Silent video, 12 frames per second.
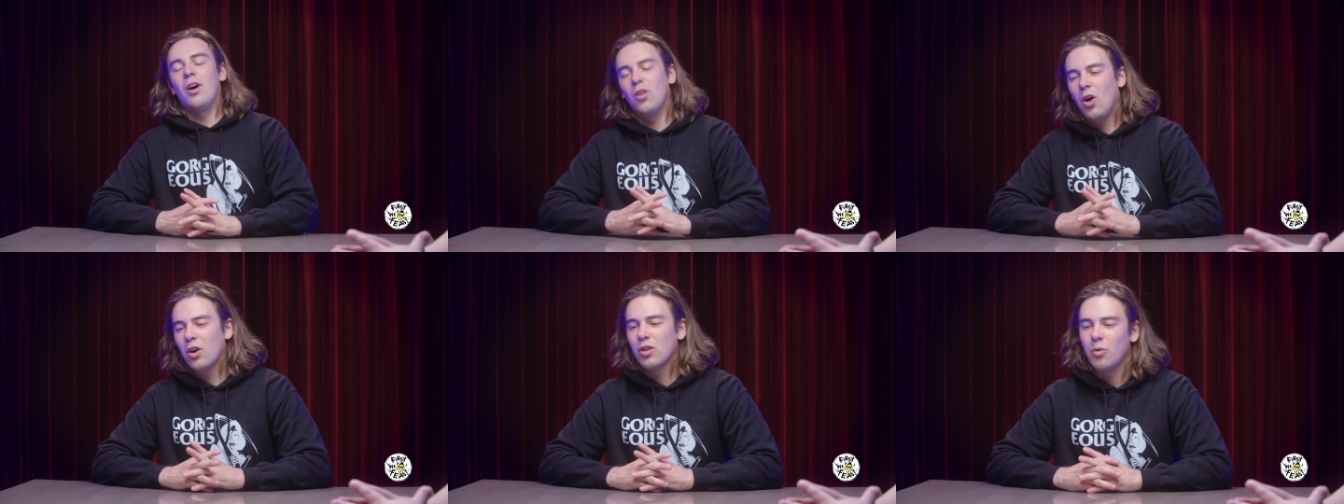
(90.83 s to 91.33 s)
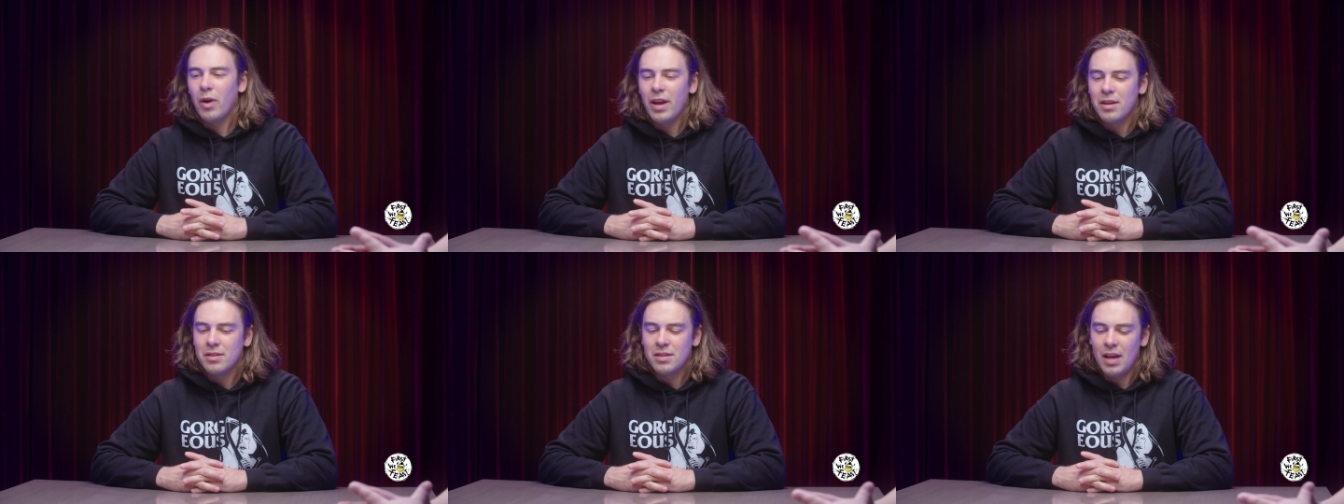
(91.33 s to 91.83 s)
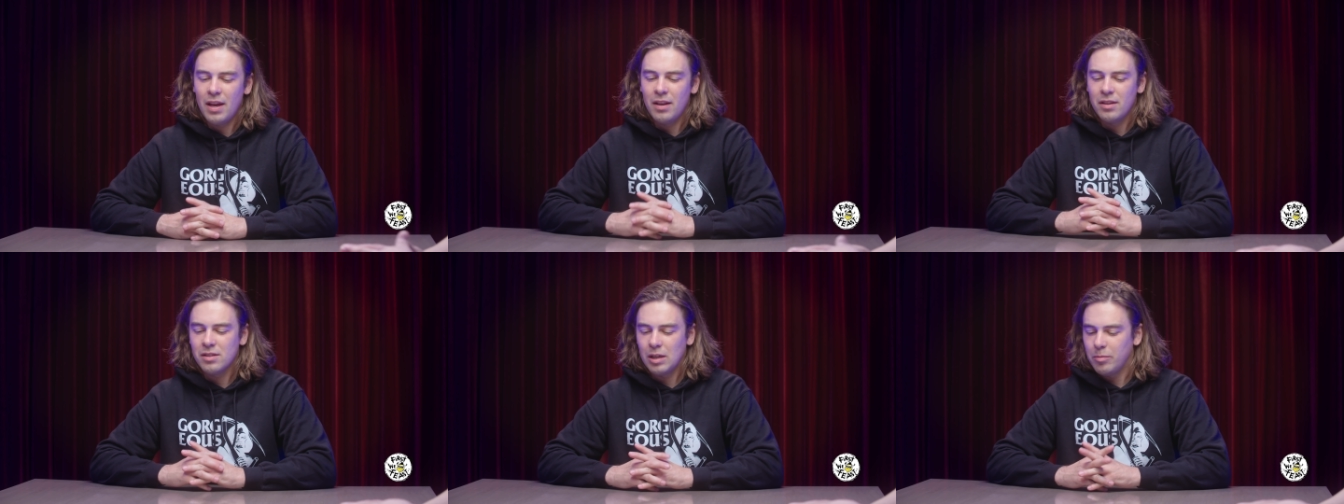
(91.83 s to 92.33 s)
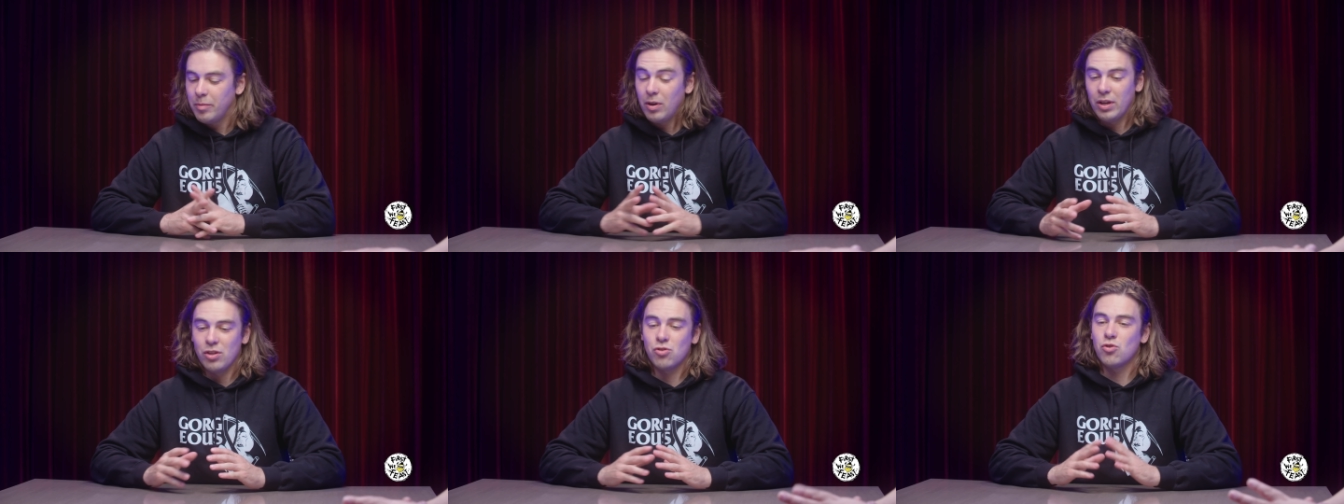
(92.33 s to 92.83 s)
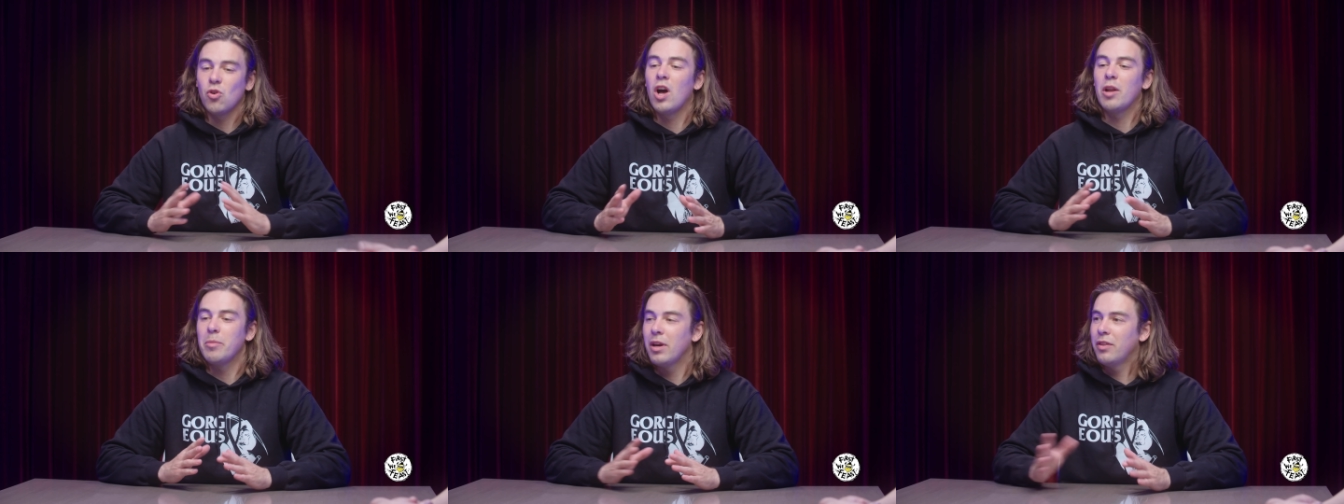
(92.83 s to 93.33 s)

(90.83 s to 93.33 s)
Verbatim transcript: along the way said something about gastronomy.